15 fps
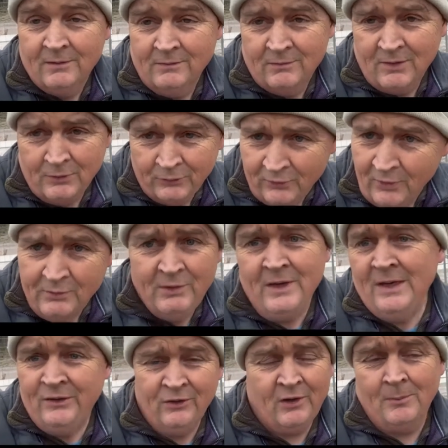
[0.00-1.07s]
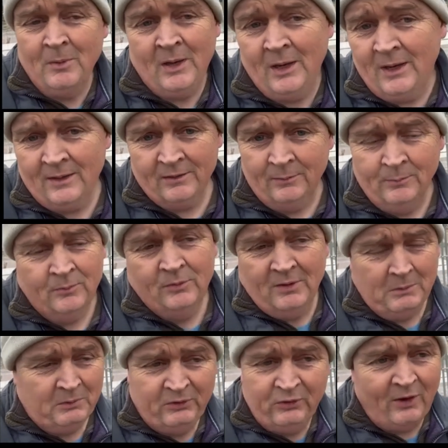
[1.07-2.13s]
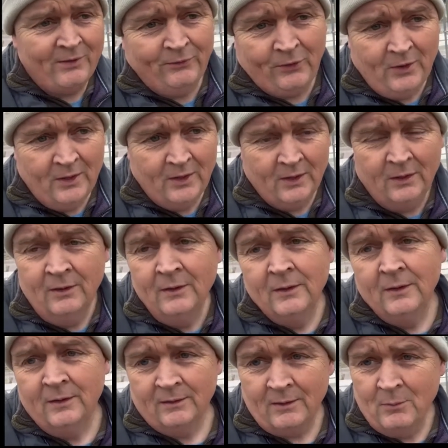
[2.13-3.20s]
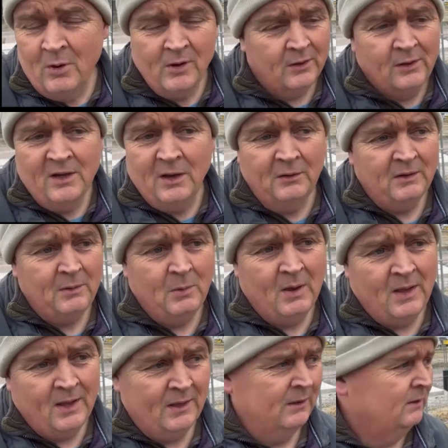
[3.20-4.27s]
there was no need to come and collect them. They were safe here, they weren't going to go anywhere.